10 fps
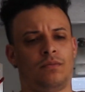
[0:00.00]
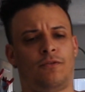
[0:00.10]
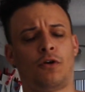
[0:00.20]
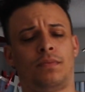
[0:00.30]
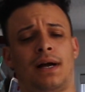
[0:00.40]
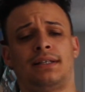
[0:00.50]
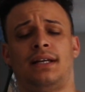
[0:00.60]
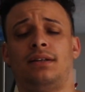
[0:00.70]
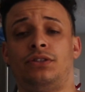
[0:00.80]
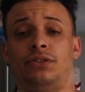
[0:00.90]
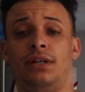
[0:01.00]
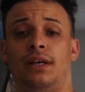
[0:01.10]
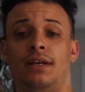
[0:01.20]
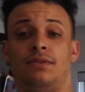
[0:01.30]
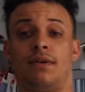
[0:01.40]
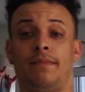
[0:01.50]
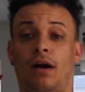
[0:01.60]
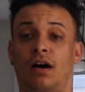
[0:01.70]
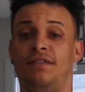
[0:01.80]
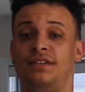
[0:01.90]
4 blocks down the street is where my
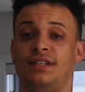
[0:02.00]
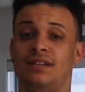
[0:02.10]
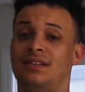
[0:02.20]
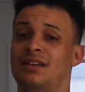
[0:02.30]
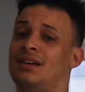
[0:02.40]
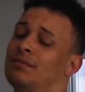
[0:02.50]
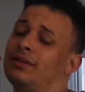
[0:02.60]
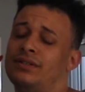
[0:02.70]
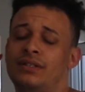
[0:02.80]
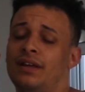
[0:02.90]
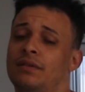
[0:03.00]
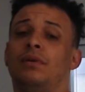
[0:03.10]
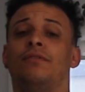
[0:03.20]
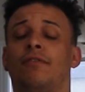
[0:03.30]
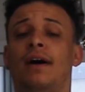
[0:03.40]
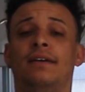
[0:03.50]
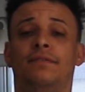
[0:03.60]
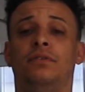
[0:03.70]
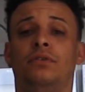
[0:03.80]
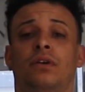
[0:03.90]
office is, but there's nothing but fried
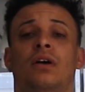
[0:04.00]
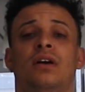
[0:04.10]
food.